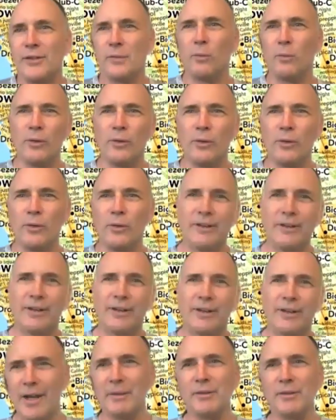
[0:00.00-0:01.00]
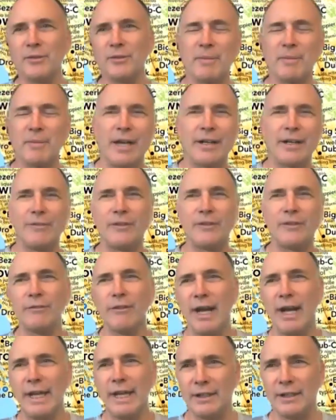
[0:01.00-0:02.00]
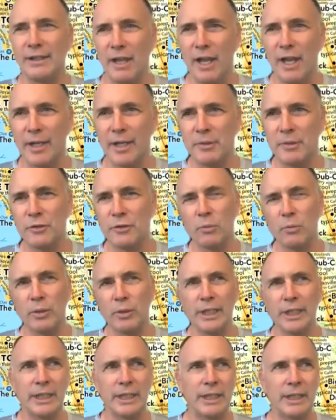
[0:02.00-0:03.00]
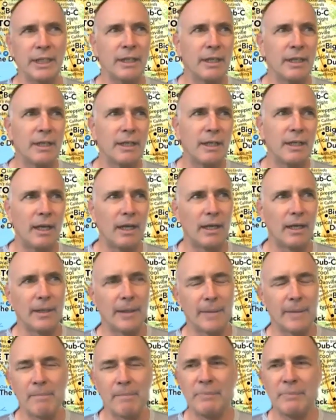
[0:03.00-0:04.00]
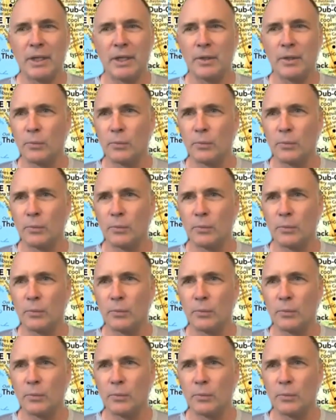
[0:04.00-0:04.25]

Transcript: there's got to be some kind of dividing line between um,